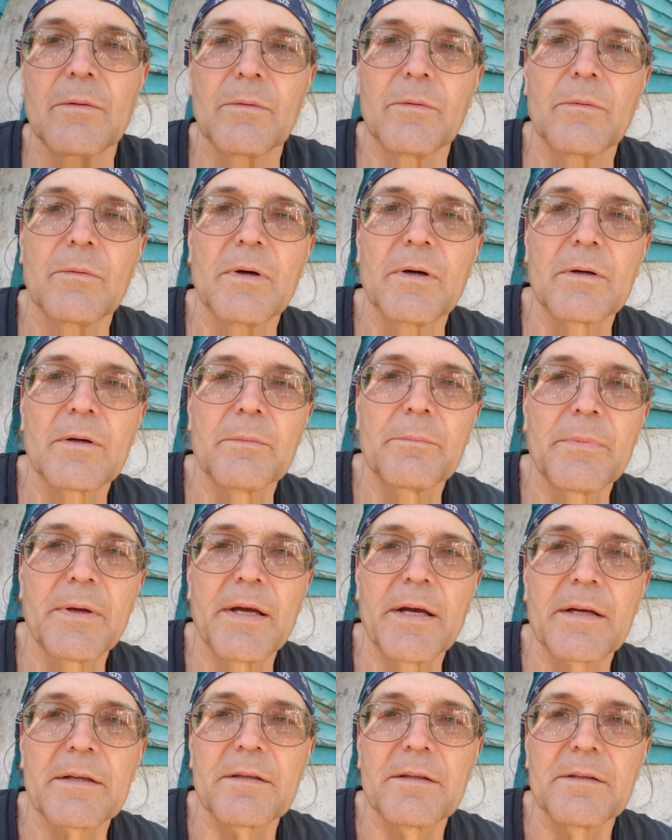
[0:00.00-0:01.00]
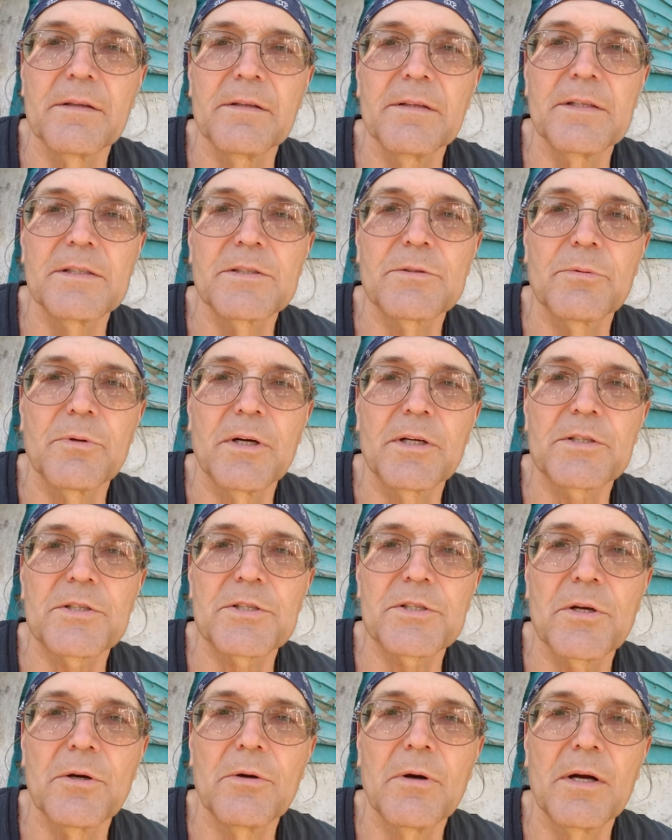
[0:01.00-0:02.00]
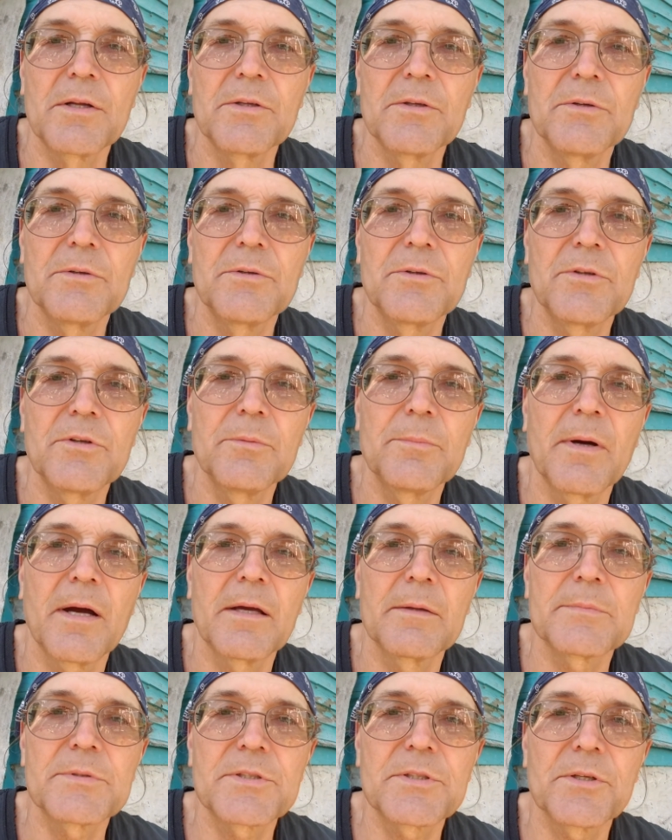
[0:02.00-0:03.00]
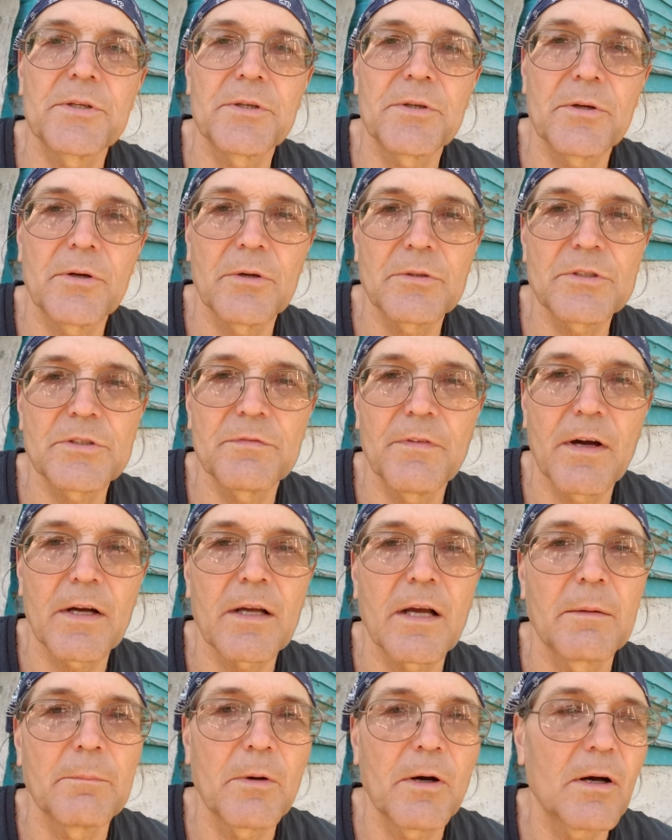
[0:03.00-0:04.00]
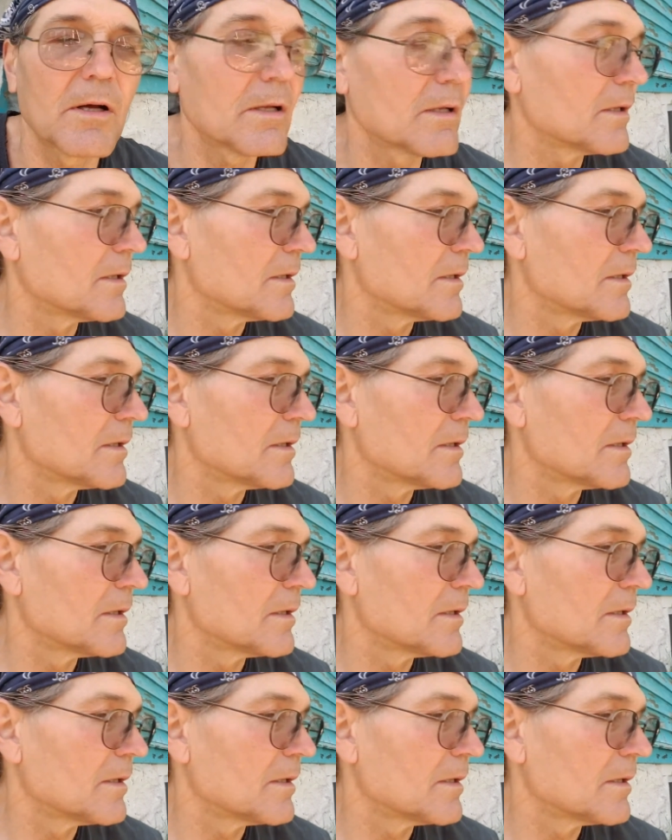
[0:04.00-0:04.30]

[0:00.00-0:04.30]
Welcome back to the Least Watched Show on YouTube. I am still your host, Fuck Kamal.